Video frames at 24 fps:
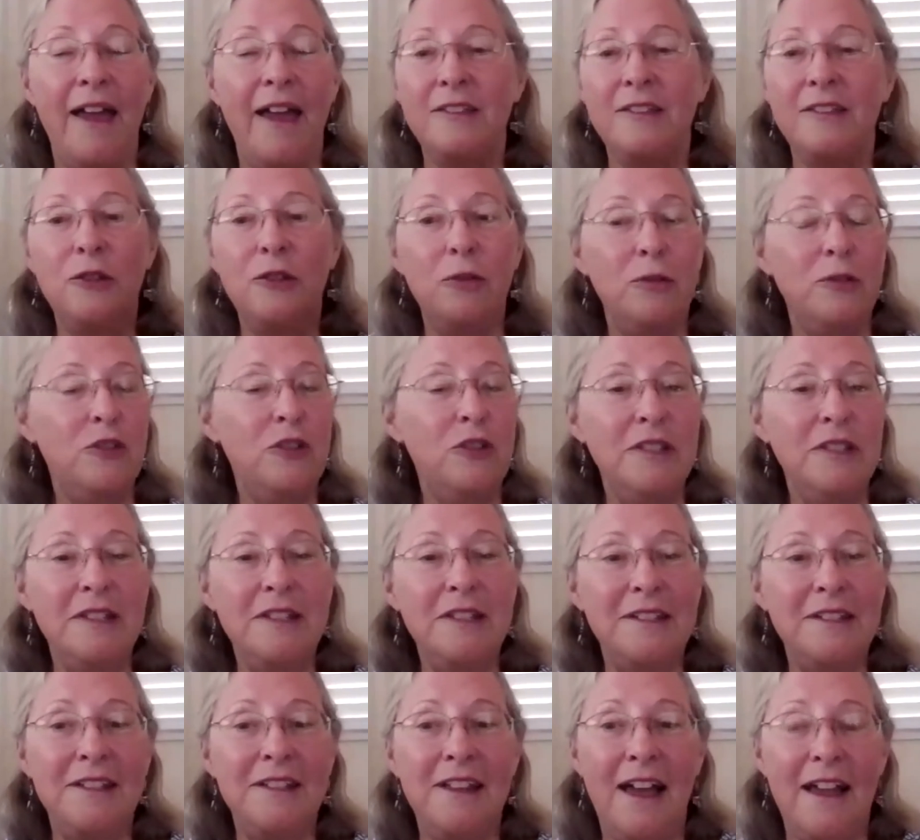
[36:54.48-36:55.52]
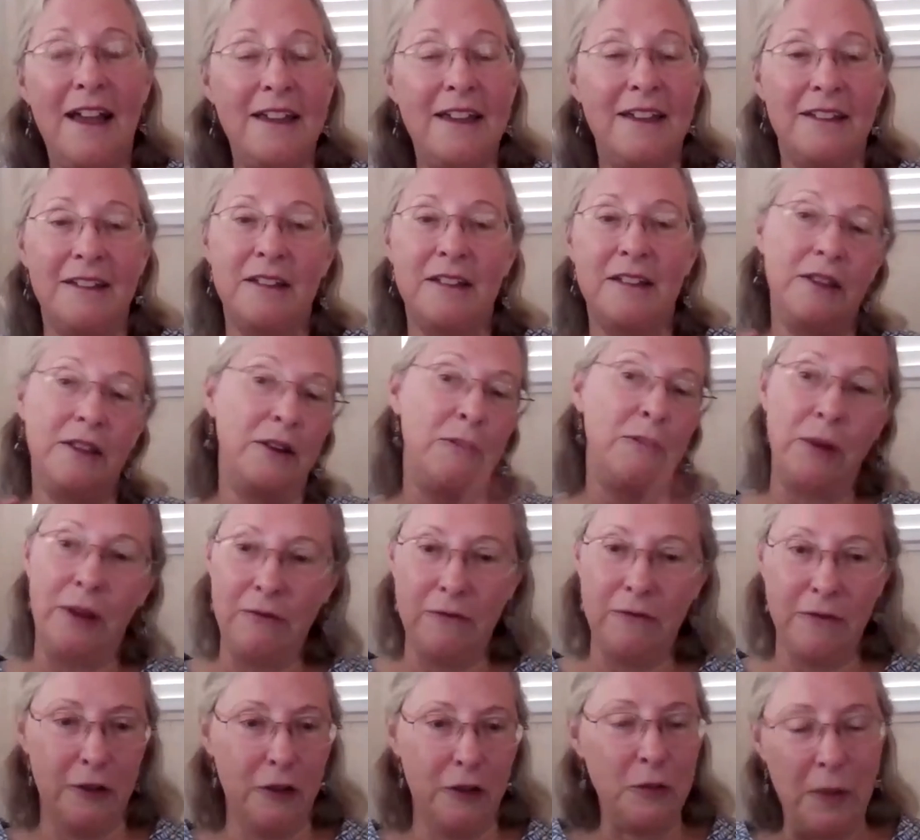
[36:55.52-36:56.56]
so it was just a delight. And then I went
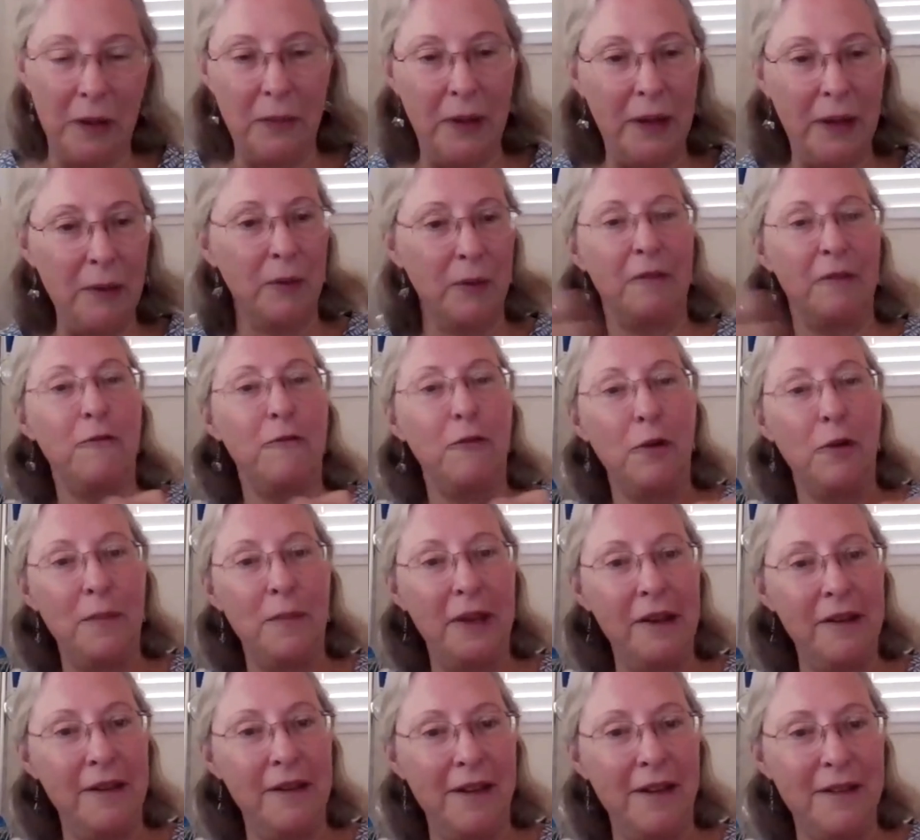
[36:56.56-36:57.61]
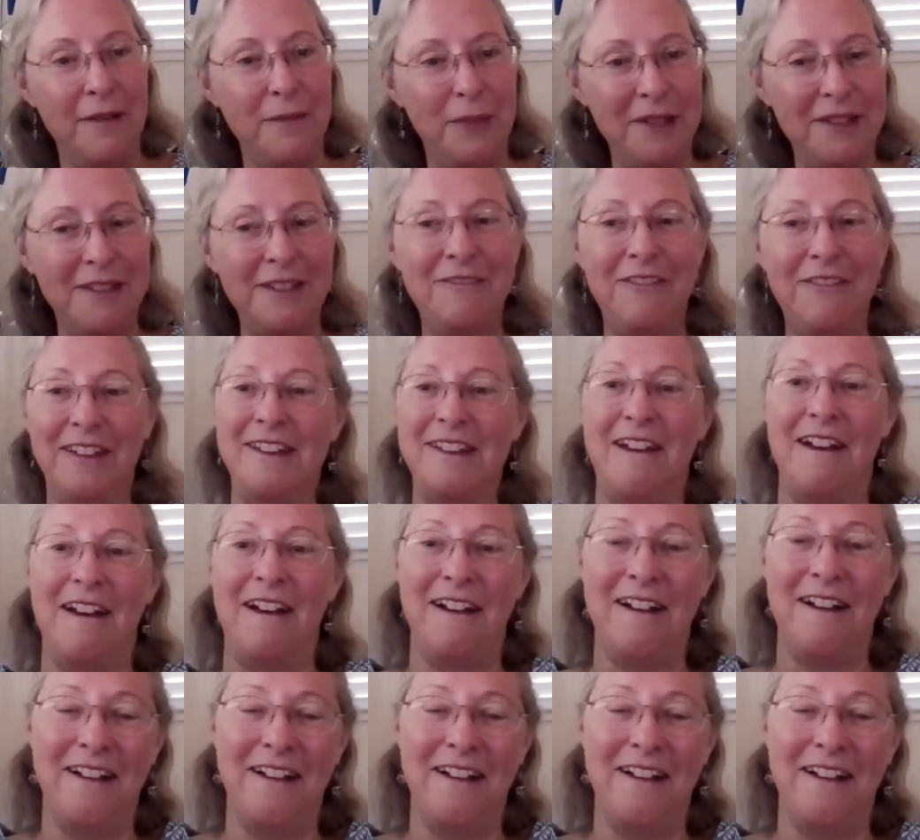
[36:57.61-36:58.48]
and finished my paper before midnight Pacific time.